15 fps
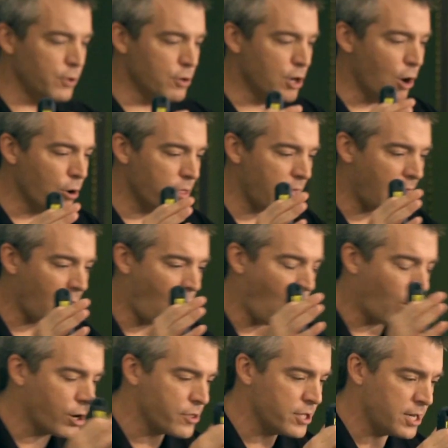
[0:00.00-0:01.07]
you go to that
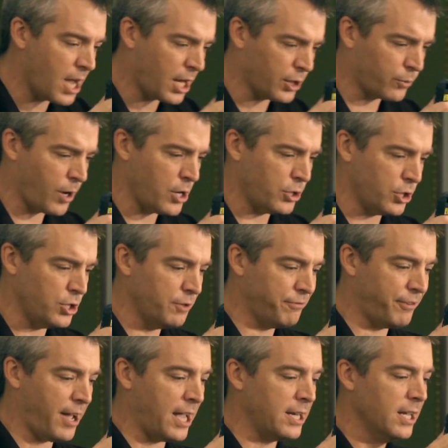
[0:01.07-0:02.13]
heart of the Declaration, you'll
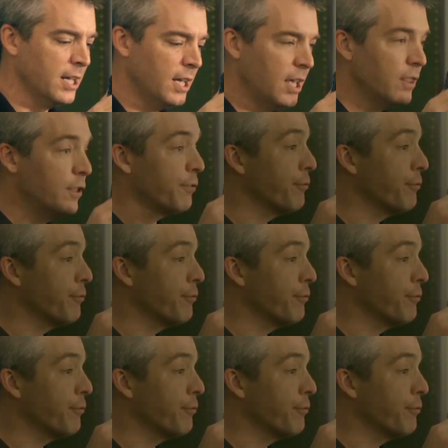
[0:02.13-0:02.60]
find the